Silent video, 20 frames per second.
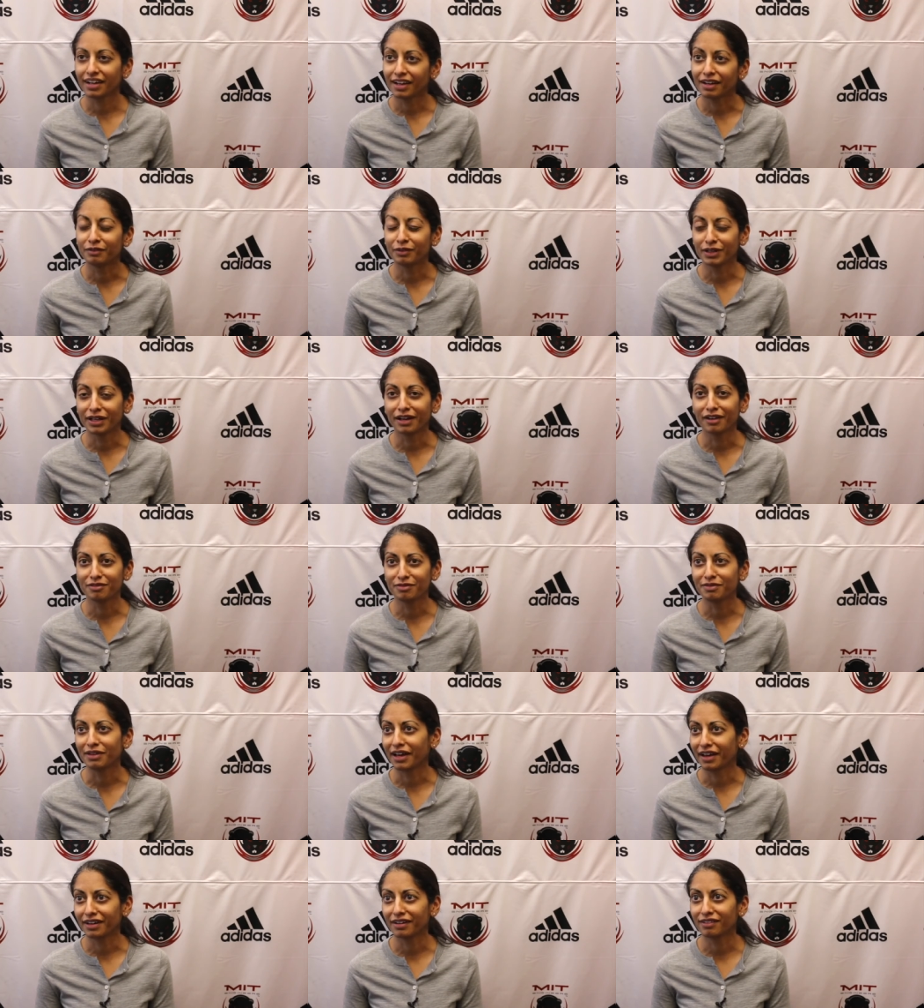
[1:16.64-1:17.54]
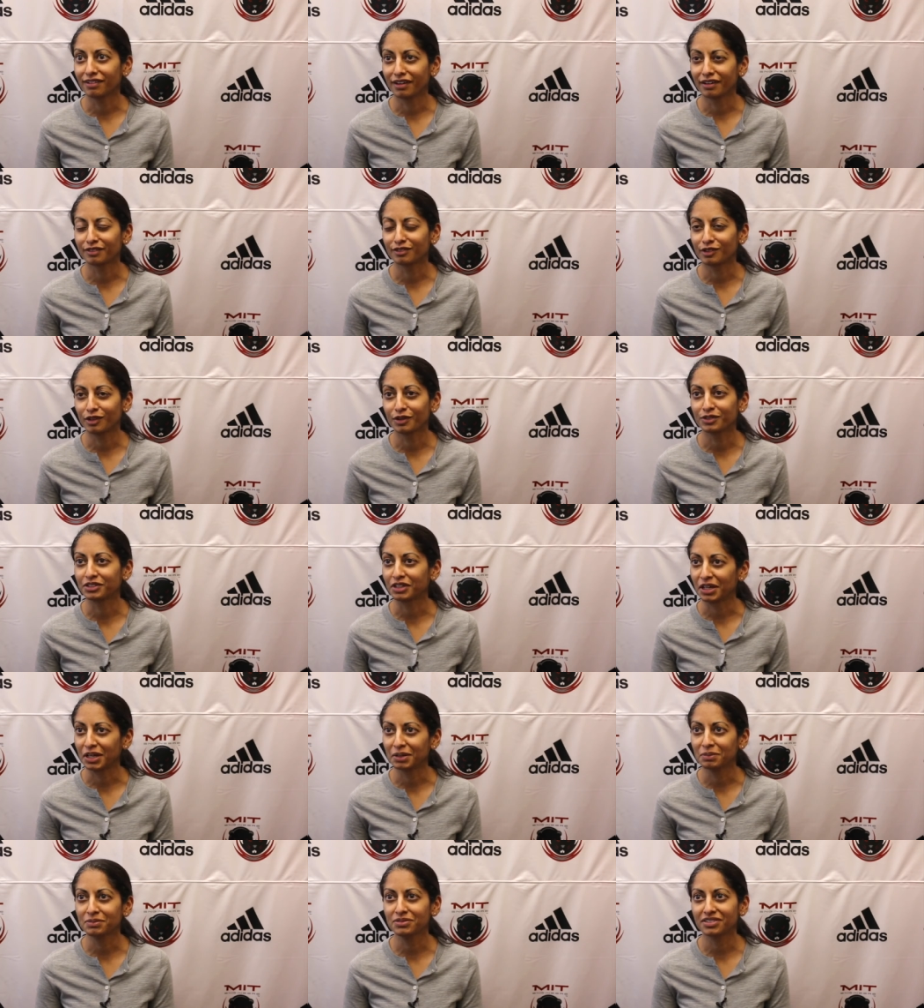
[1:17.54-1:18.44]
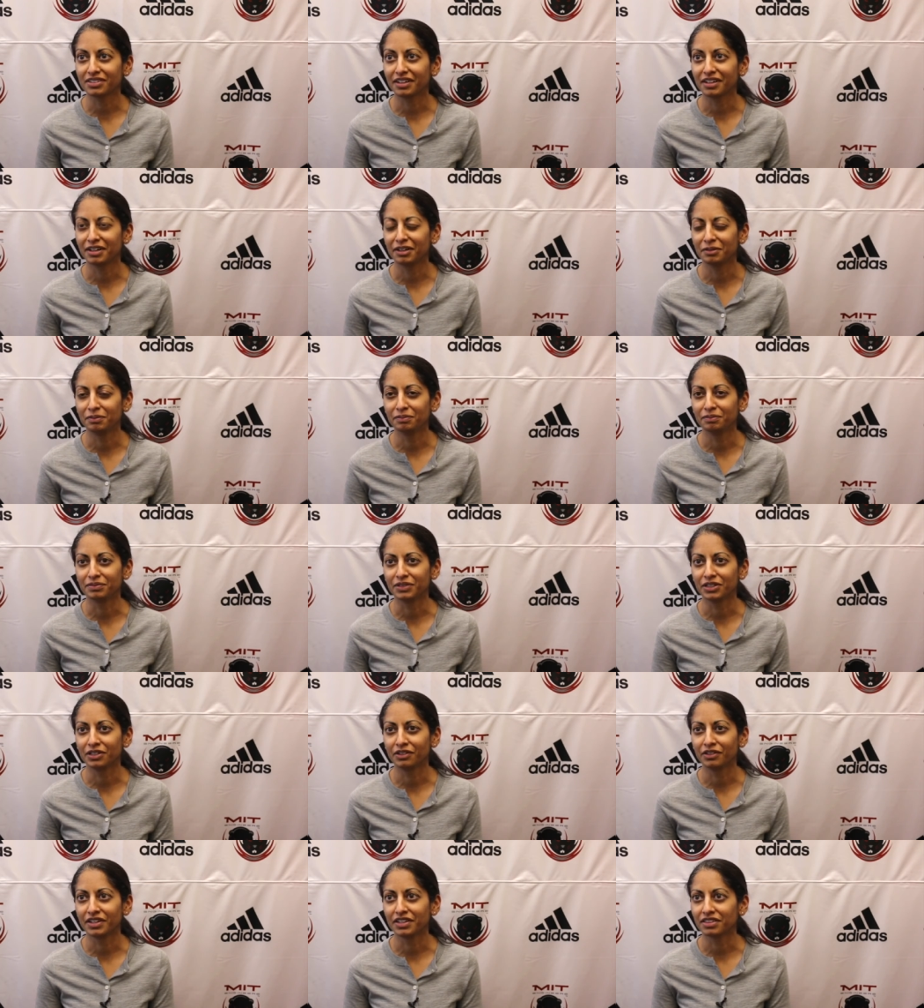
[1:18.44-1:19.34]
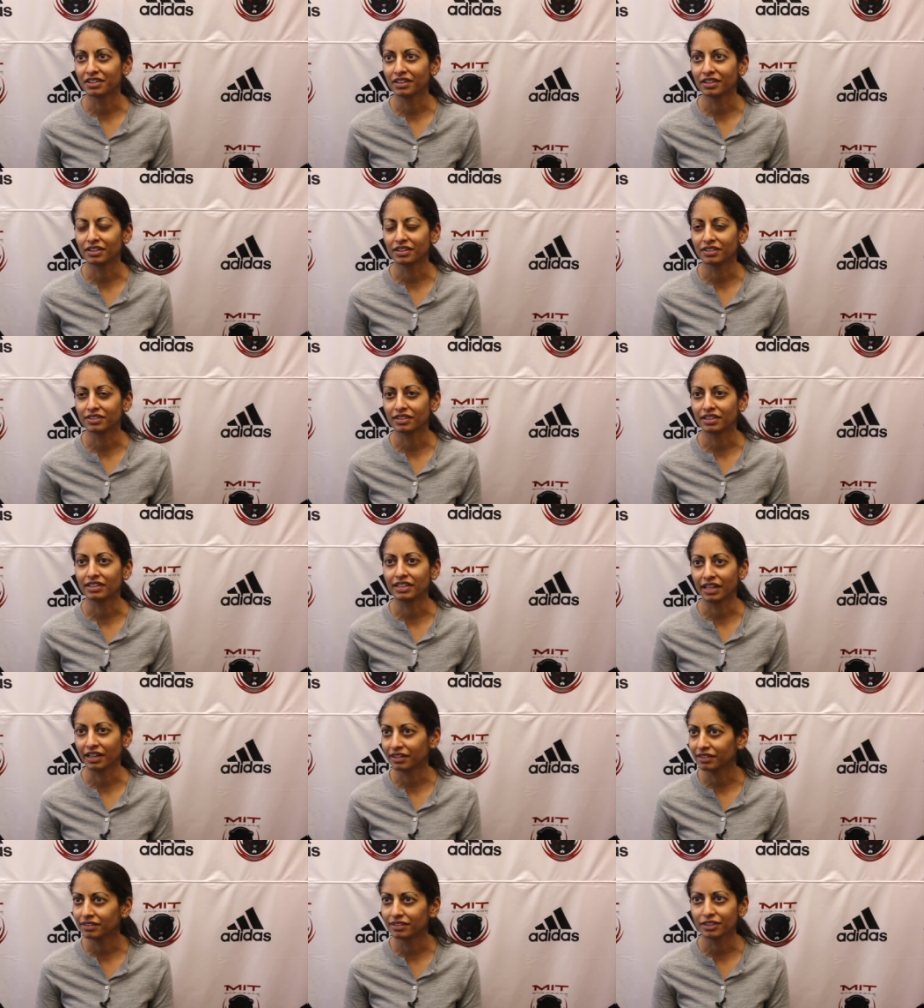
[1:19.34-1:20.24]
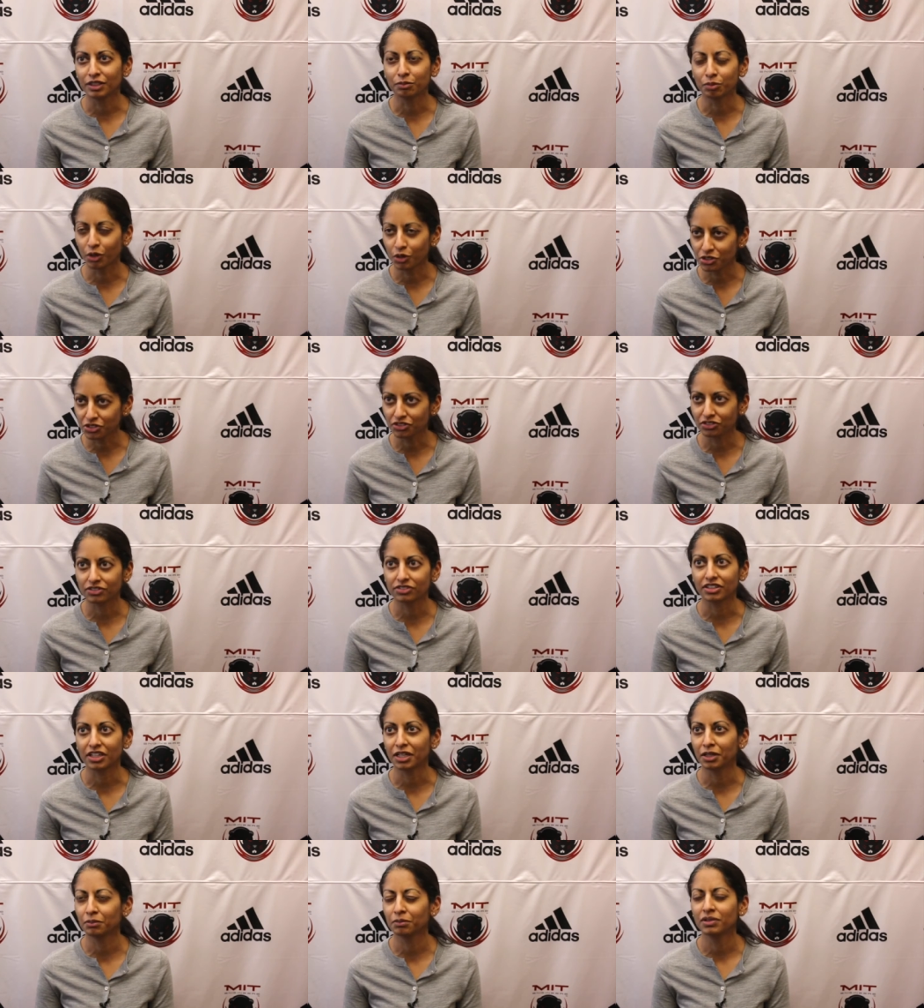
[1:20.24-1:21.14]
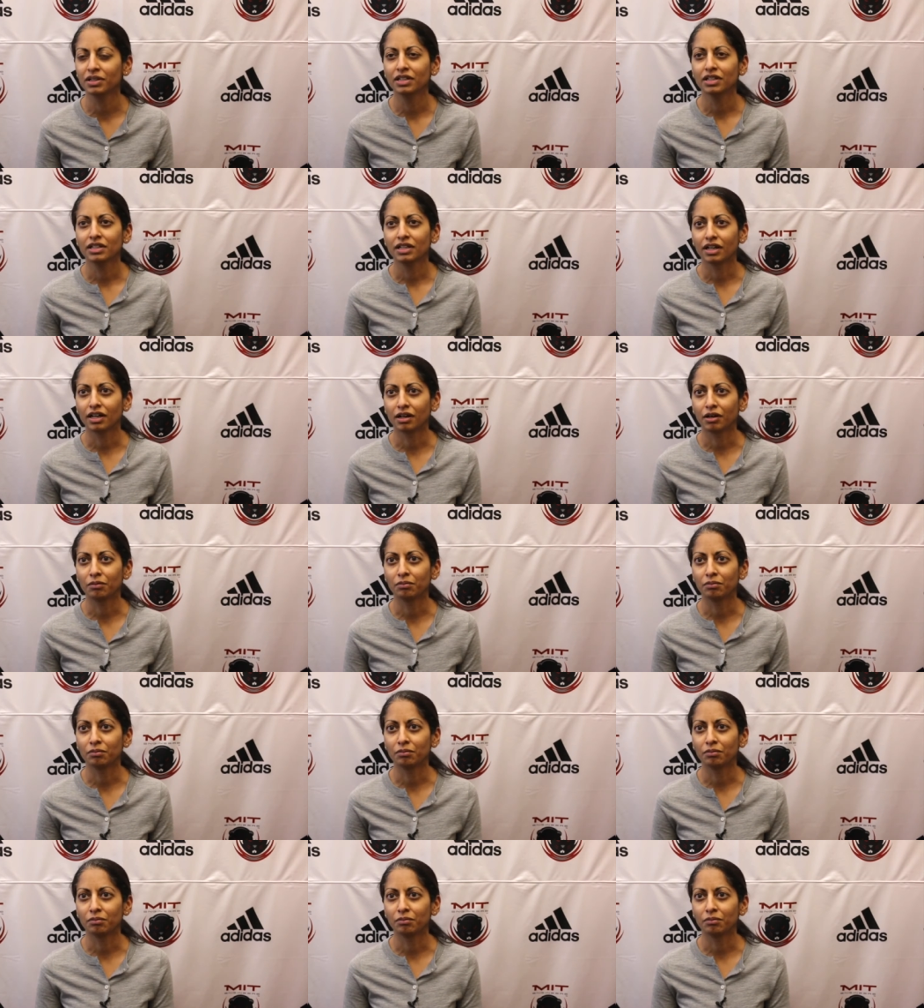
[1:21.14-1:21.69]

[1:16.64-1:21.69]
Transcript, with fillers: Yeah, we have had a lot of close games. Um, you know, I think it's again the approach is the same.